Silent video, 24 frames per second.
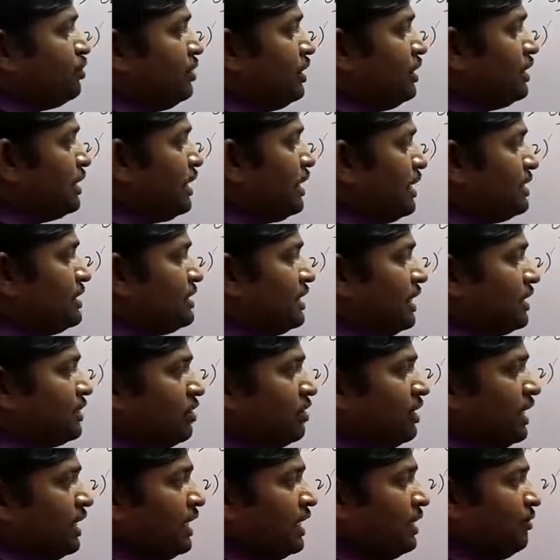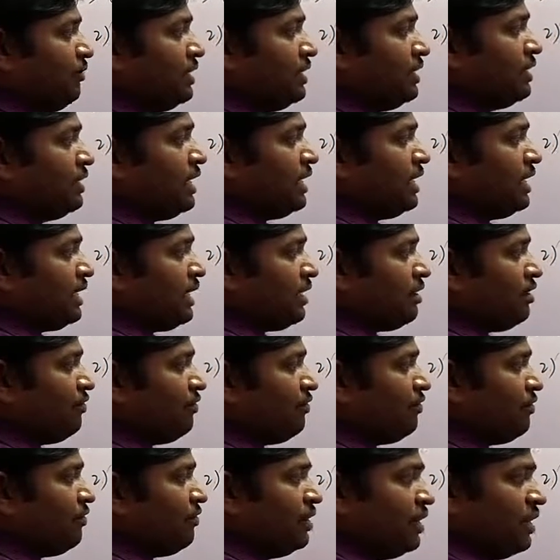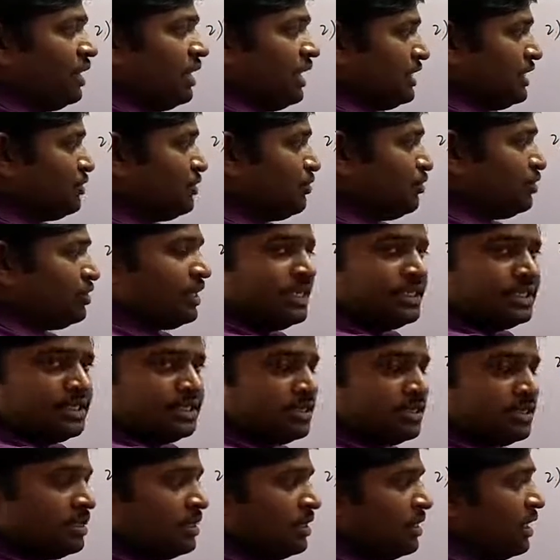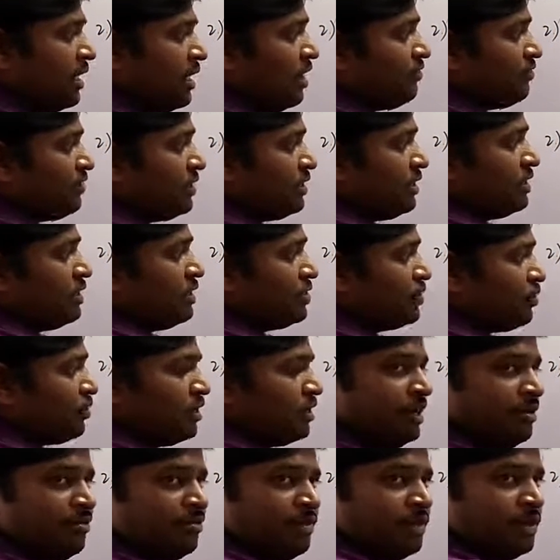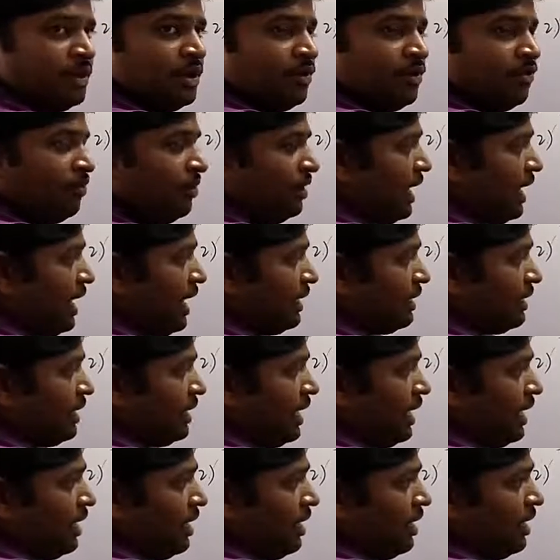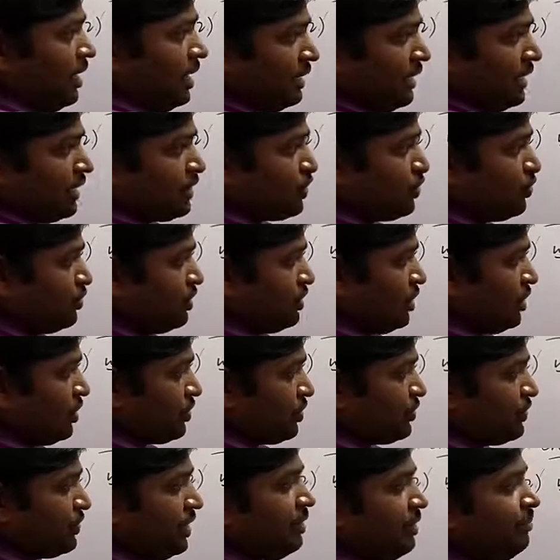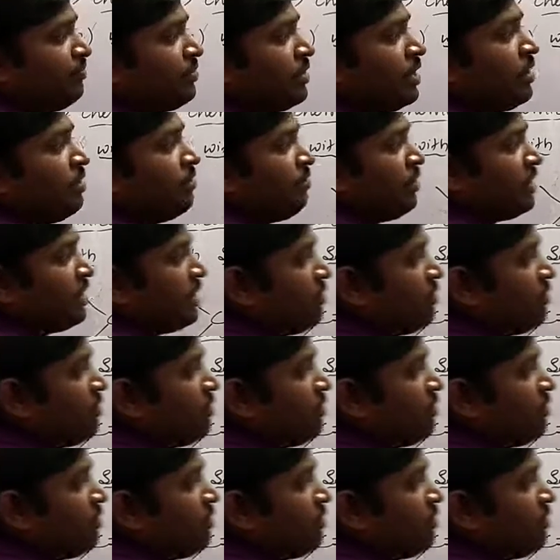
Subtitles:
it gets electronegative when the attack of SO3H. After that sodium will attacks to this oxygen. Further